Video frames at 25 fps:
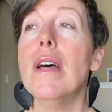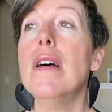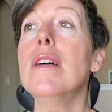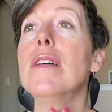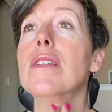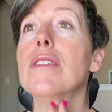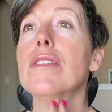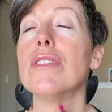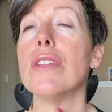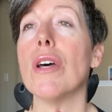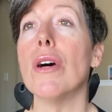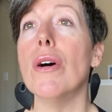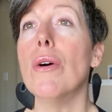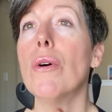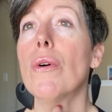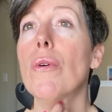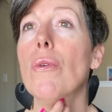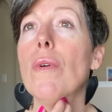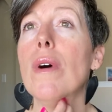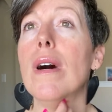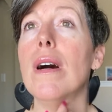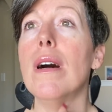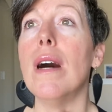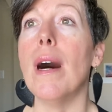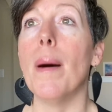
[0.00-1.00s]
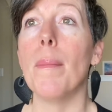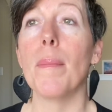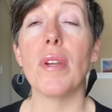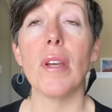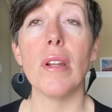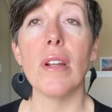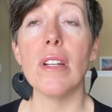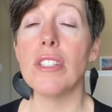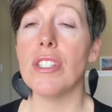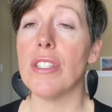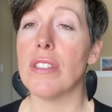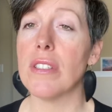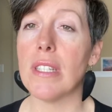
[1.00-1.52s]
So I'm
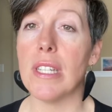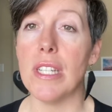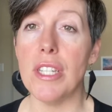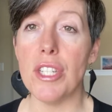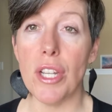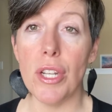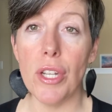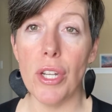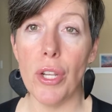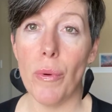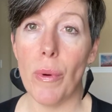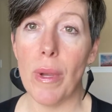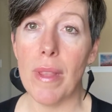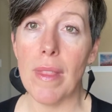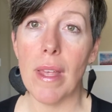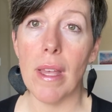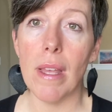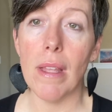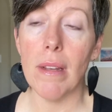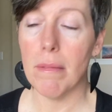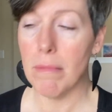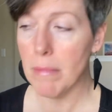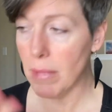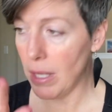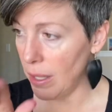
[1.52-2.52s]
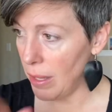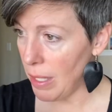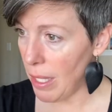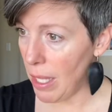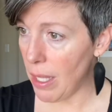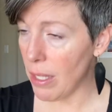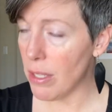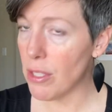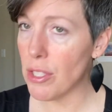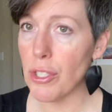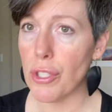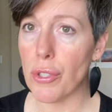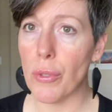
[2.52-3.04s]
gonna just continue in
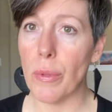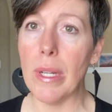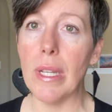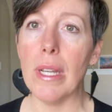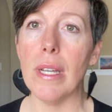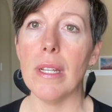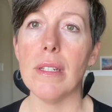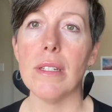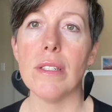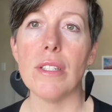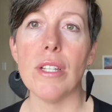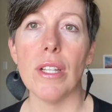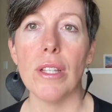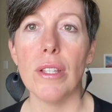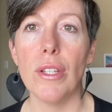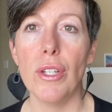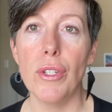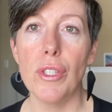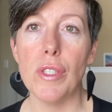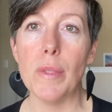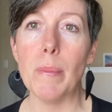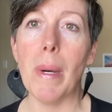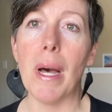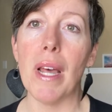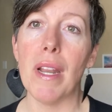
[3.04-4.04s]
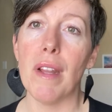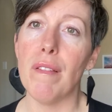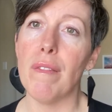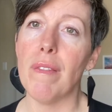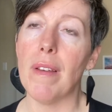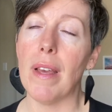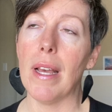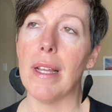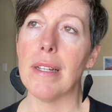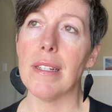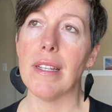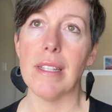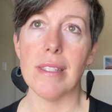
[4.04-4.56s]
that trend to lose body
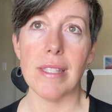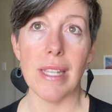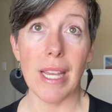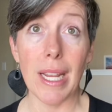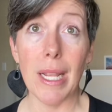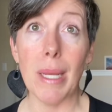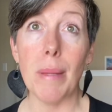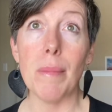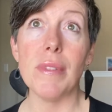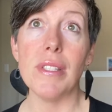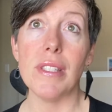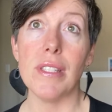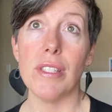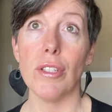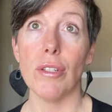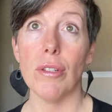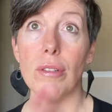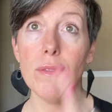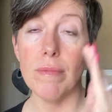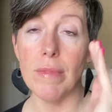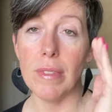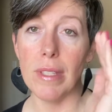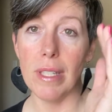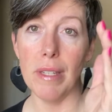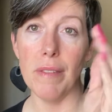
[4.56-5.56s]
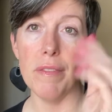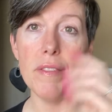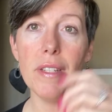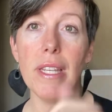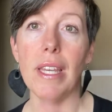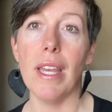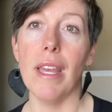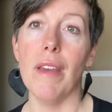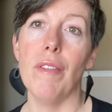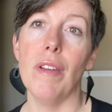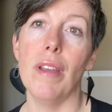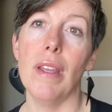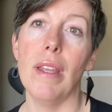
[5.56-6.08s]
fat, because I am still lifting
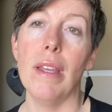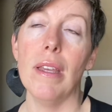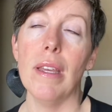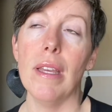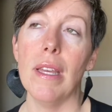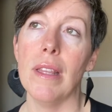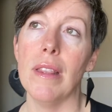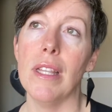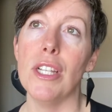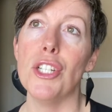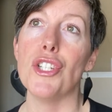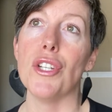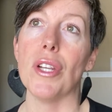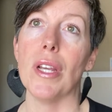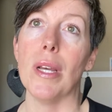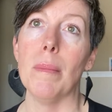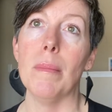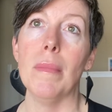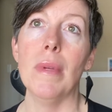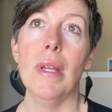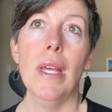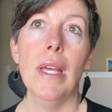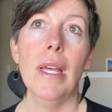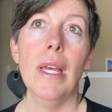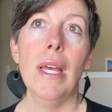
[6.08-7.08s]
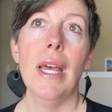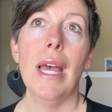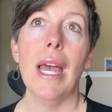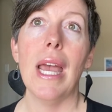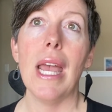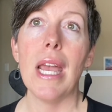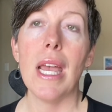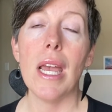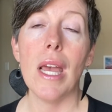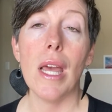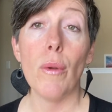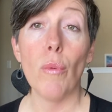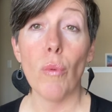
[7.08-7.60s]
heavy in the gym.
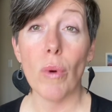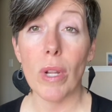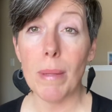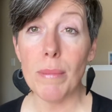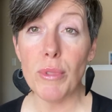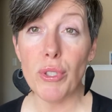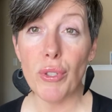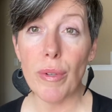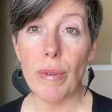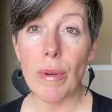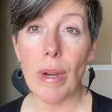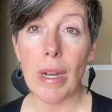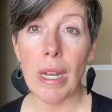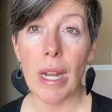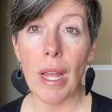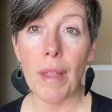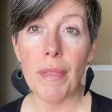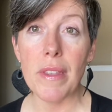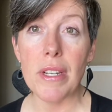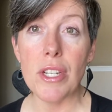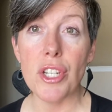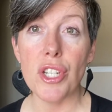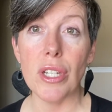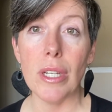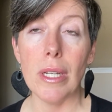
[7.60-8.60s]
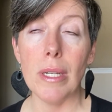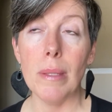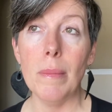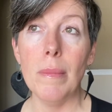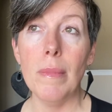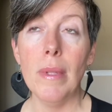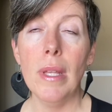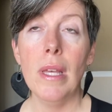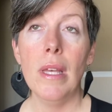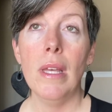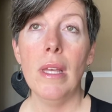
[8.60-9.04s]
And what I'm doing right now at the gym,